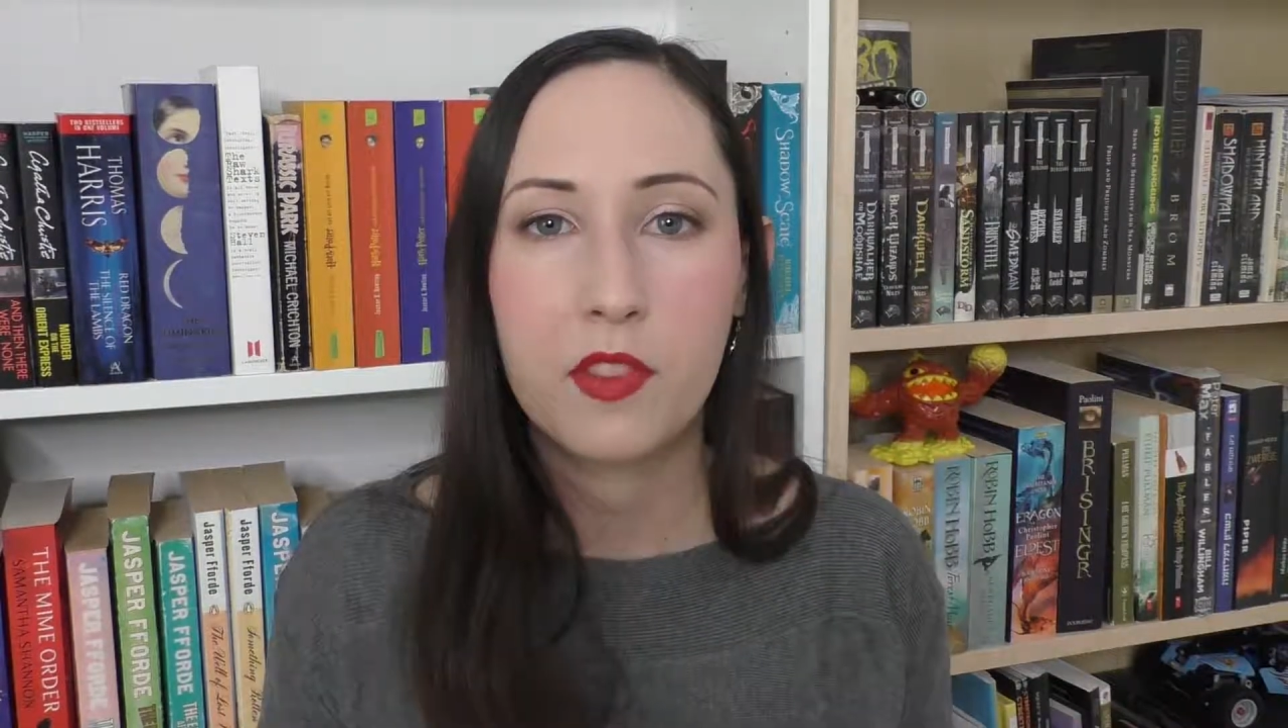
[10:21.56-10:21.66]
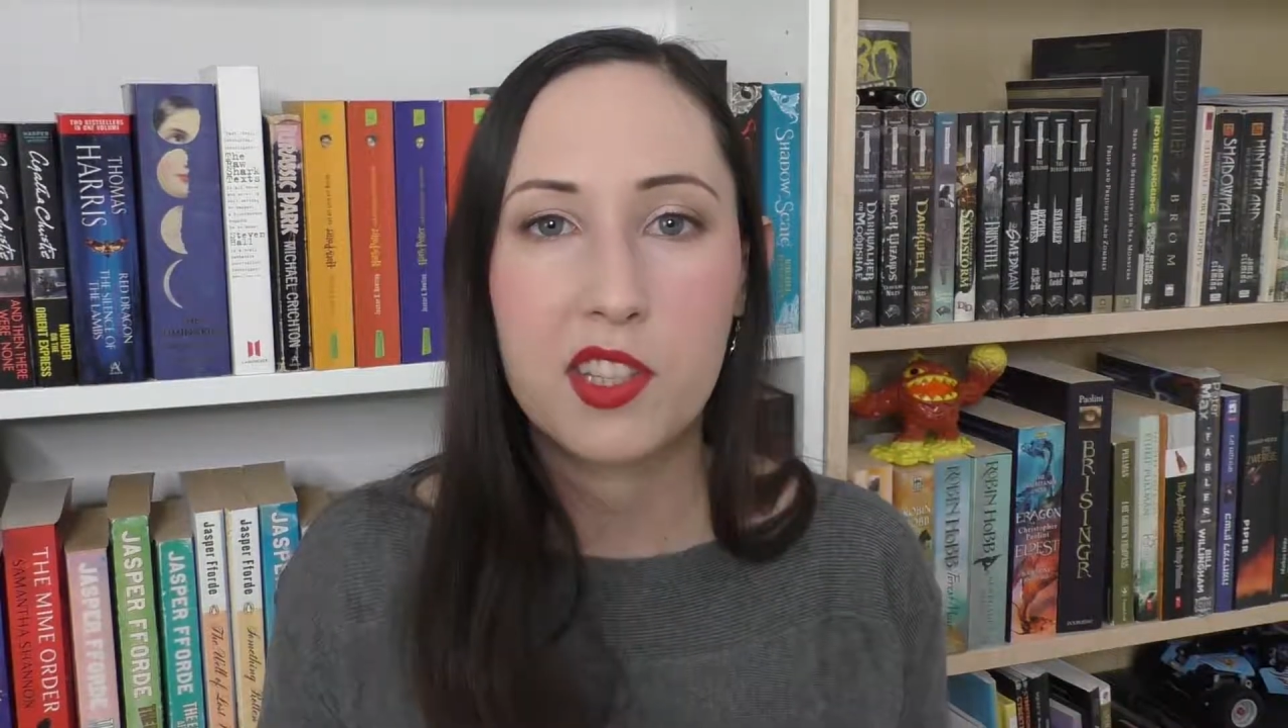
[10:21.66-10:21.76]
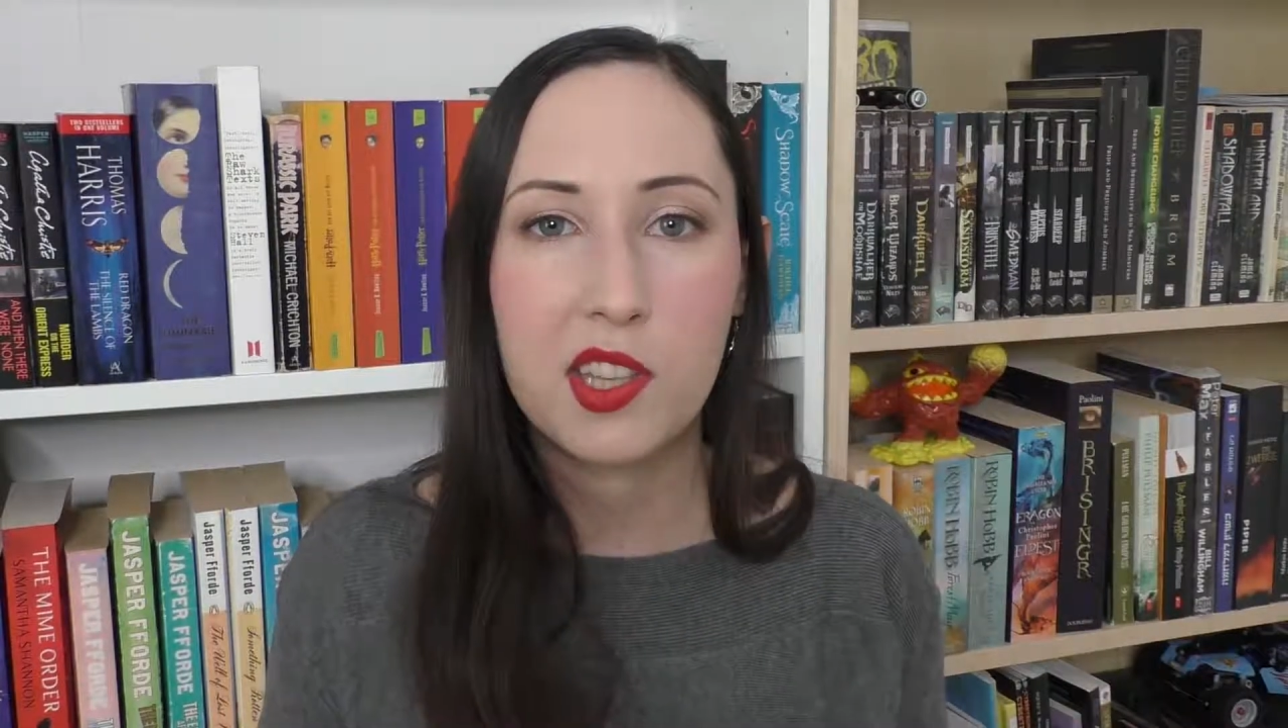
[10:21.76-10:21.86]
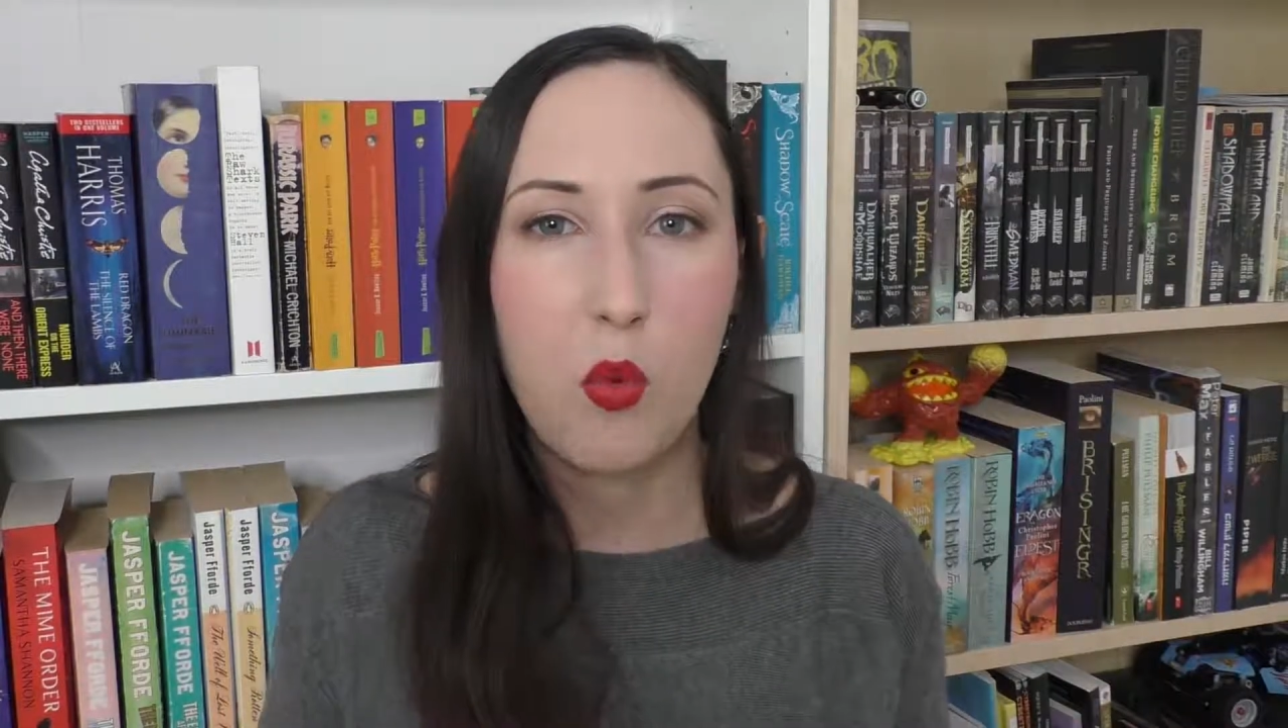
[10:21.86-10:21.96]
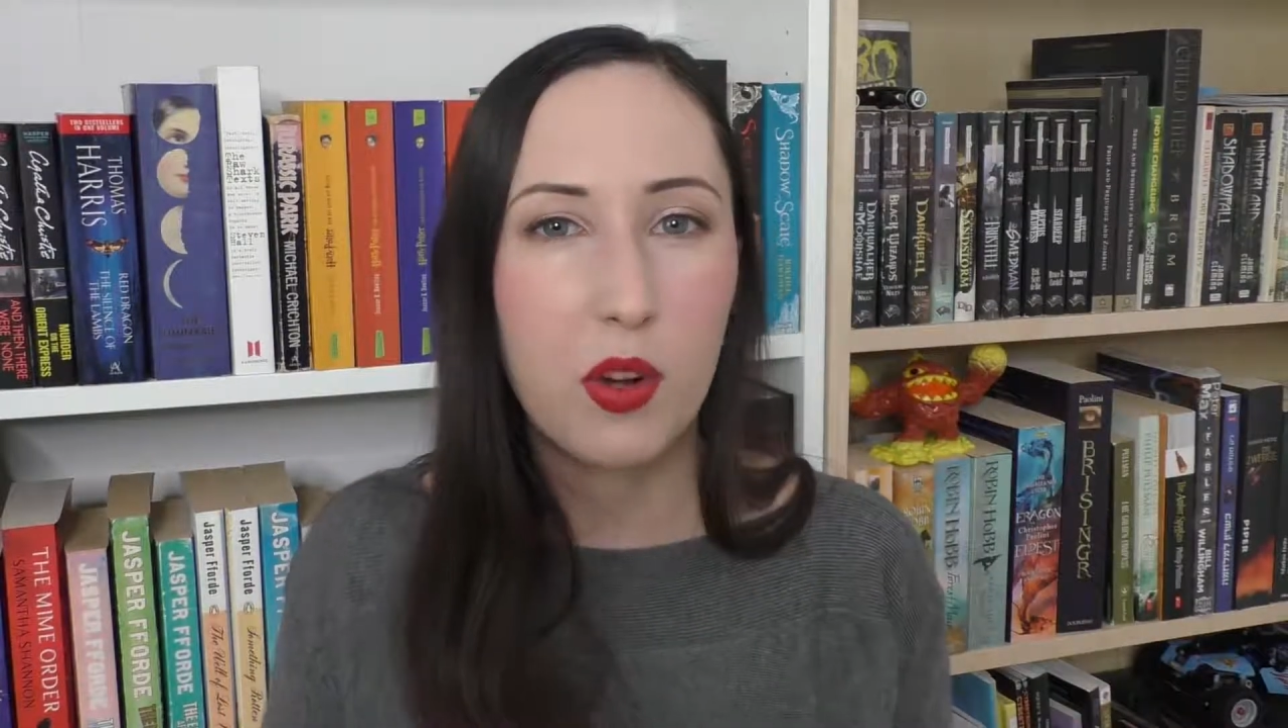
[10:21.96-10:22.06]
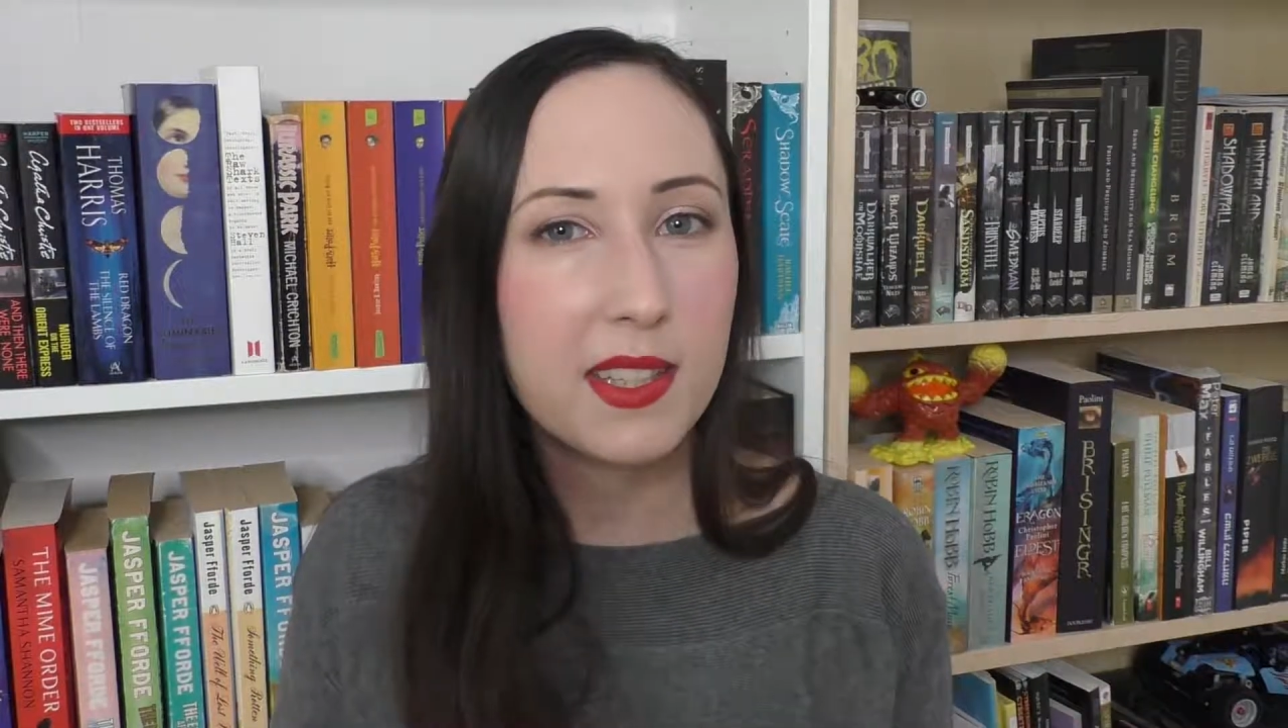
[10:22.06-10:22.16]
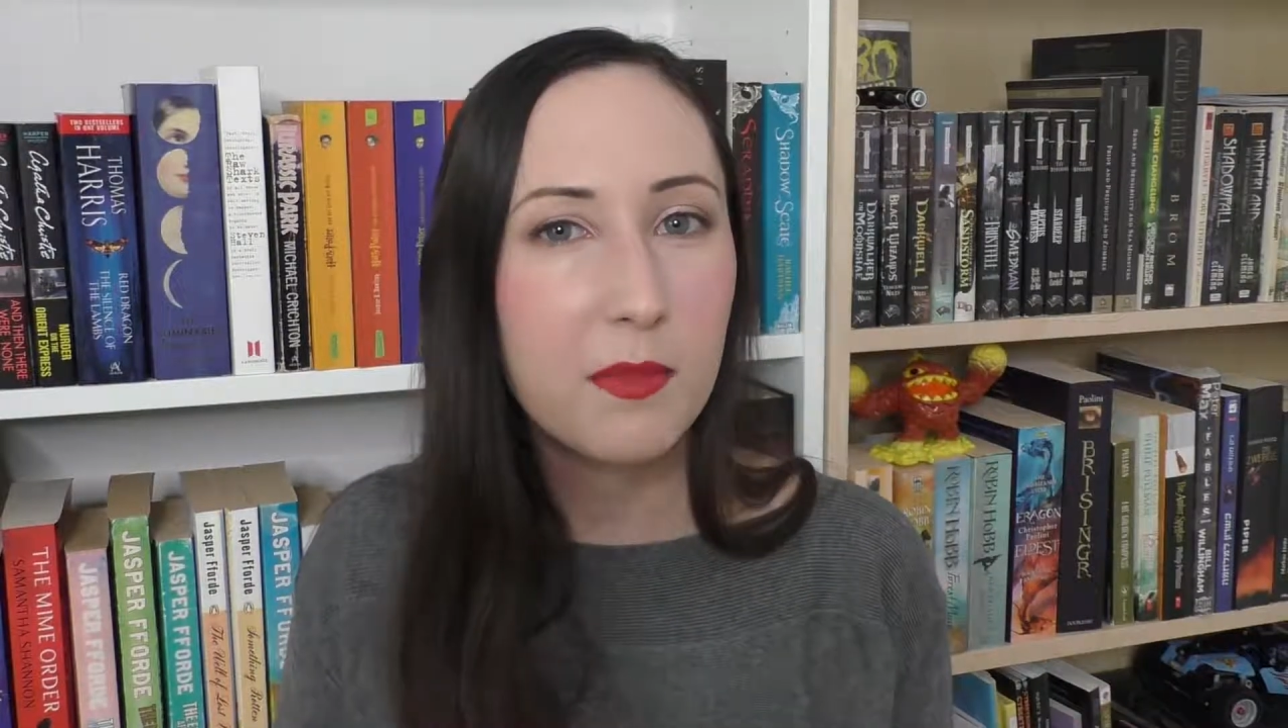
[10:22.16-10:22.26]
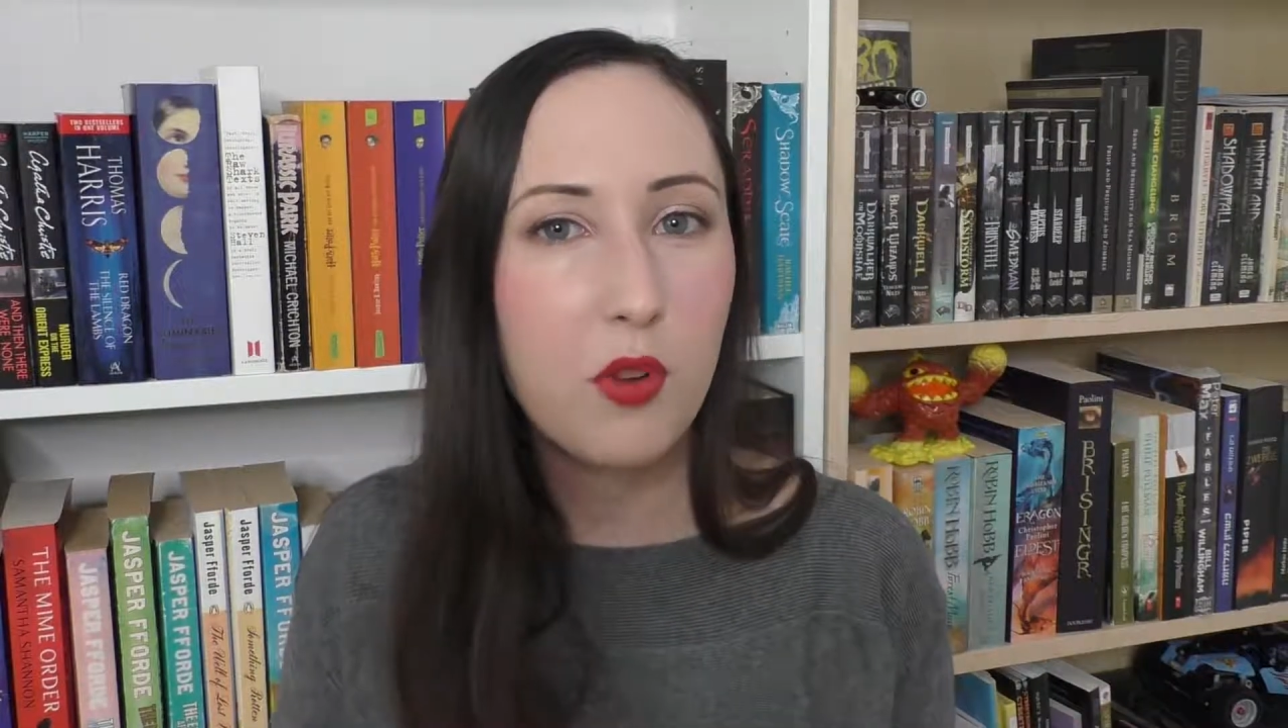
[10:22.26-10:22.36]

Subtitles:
So what's the